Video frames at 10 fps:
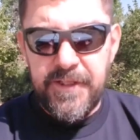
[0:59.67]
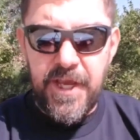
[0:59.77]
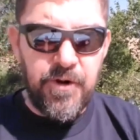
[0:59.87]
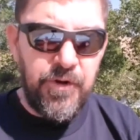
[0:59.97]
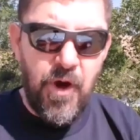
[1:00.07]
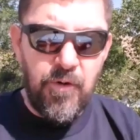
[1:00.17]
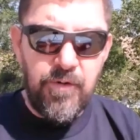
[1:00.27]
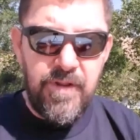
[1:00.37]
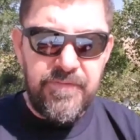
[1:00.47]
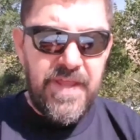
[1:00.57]
They don't
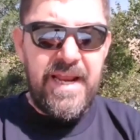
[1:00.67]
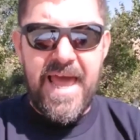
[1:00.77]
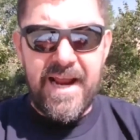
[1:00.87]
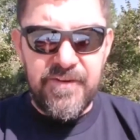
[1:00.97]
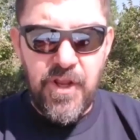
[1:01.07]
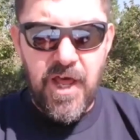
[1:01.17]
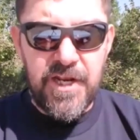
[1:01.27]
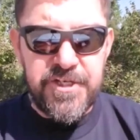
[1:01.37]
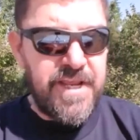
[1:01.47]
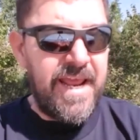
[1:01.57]
know. They lack
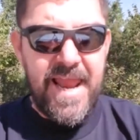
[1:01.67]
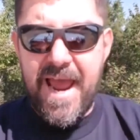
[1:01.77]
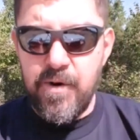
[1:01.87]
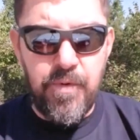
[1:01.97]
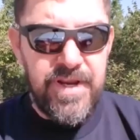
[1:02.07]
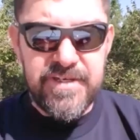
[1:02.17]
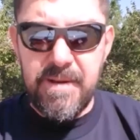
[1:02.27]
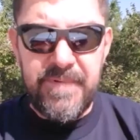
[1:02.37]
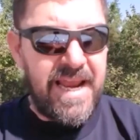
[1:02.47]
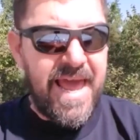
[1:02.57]
knowledge. They lack
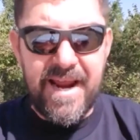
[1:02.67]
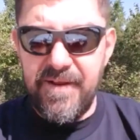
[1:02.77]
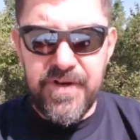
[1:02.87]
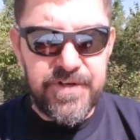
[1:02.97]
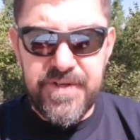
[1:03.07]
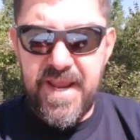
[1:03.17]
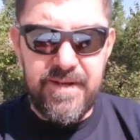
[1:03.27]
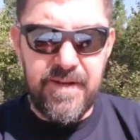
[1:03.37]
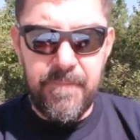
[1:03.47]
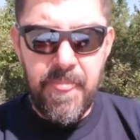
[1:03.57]
wisdom. They lack understanding.